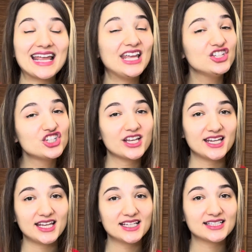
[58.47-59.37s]
in
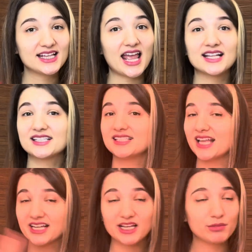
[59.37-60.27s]
Chinese, it's
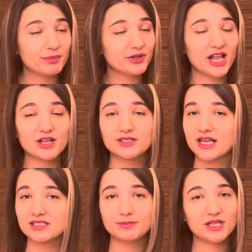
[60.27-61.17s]
not going to be pronounced
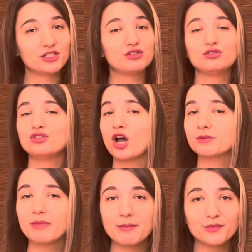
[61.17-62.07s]
as B. Do not
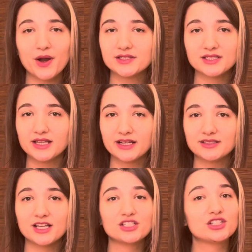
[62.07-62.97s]
memorize it like
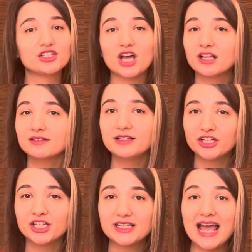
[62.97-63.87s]
this. Do not learn
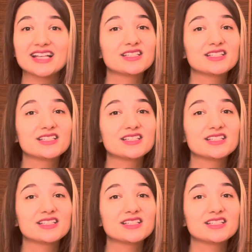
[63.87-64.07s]
it as